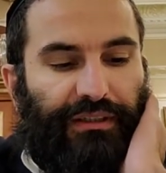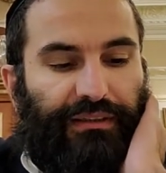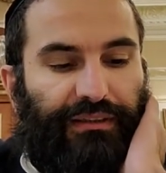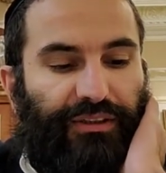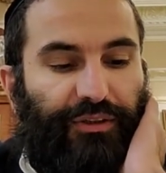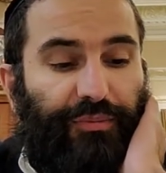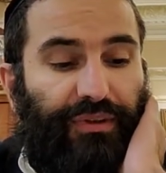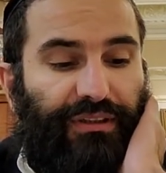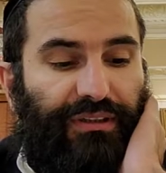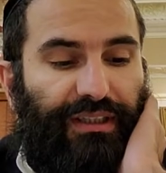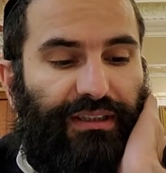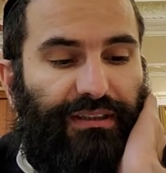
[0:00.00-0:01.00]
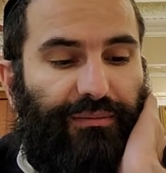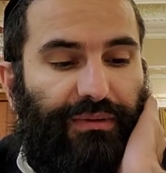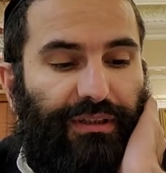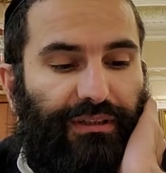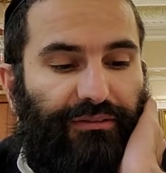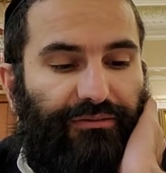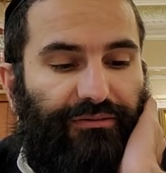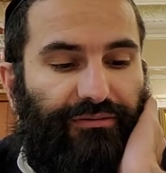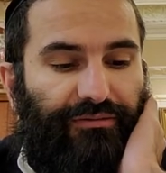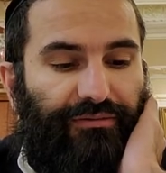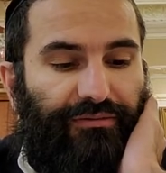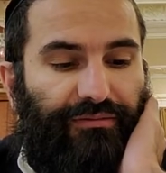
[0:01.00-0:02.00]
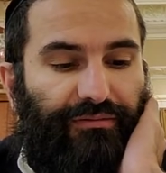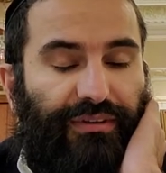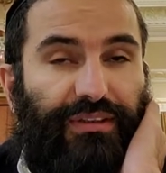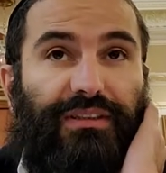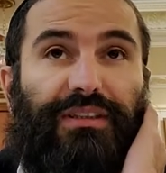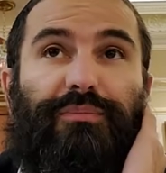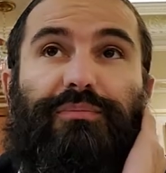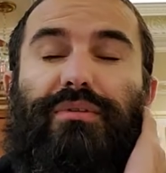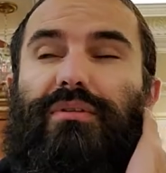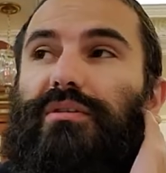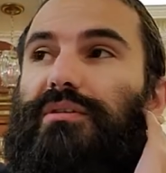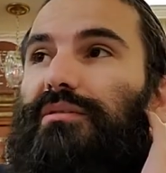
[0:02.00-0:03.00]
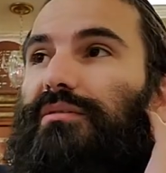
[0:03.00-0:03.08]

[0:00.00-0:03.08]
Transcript: It says a person has to believe. It's a simple